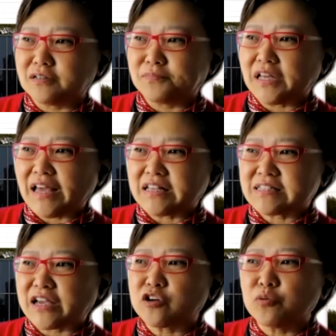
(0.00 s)

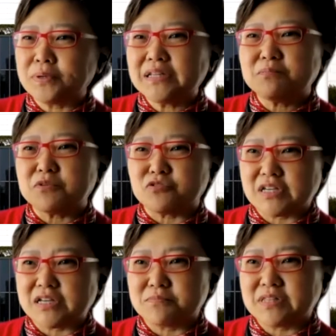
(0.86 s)
encyclopedic
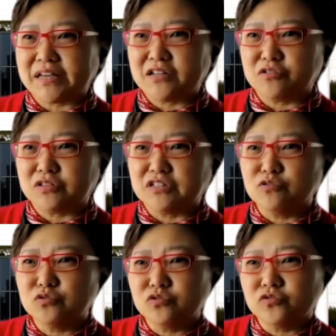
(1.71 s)
museums like, the
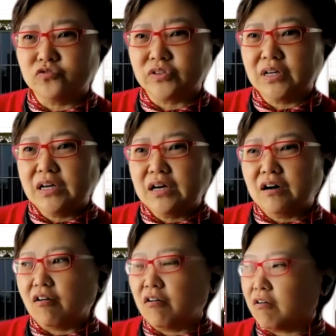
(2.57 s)
Louvre
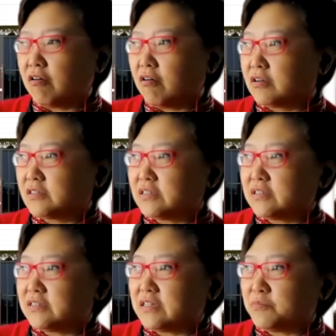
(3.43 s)
or
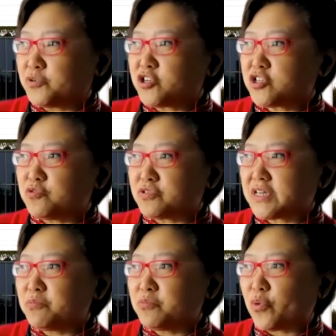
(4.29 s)
the British
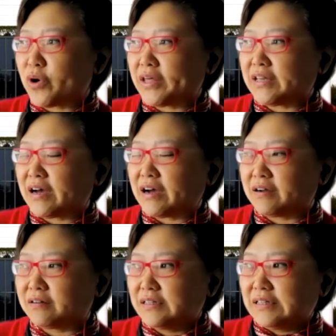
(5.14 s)
Museum, where they
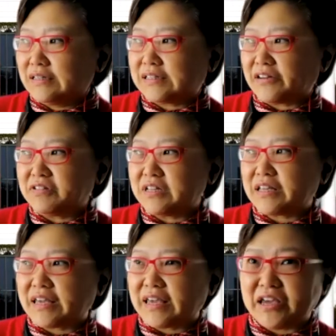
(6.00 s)
are
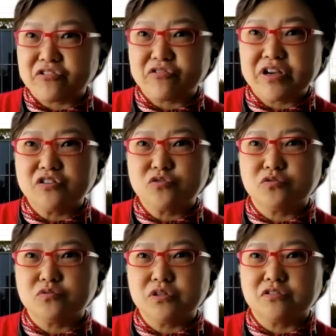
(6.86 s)
definitely catering
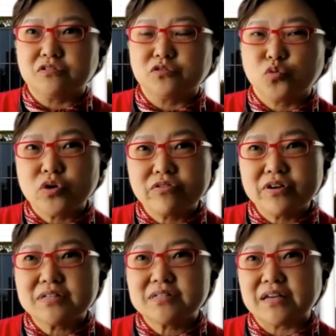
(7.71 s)
to,
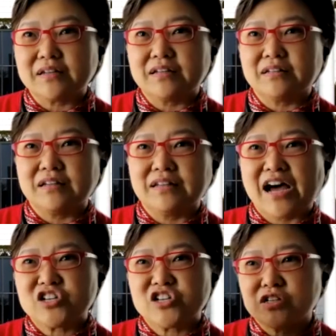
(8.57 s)
tourists and
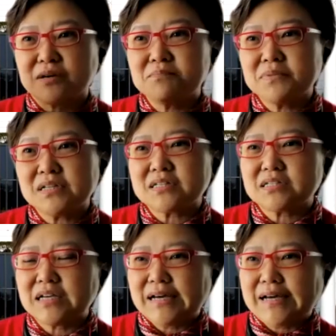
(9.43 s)
large
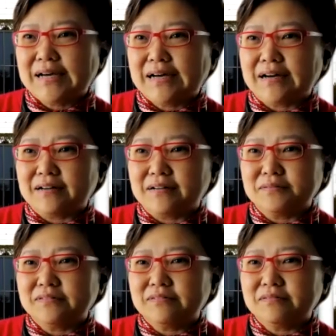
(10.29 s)
numbers.
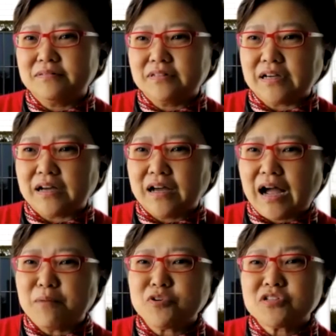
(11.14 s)

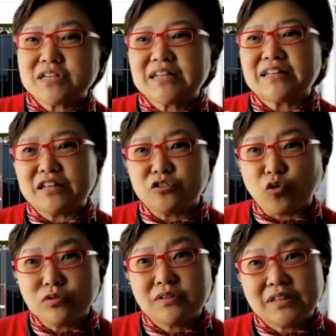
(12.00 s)
I'm not saying that they
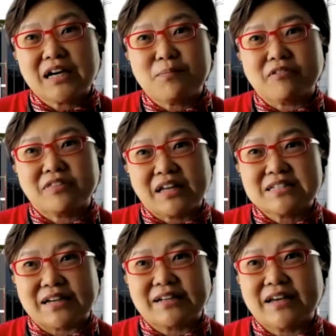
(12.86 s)
don't think about
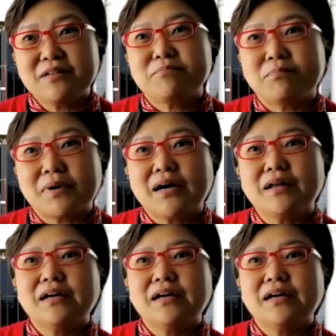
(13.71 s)
things like that, but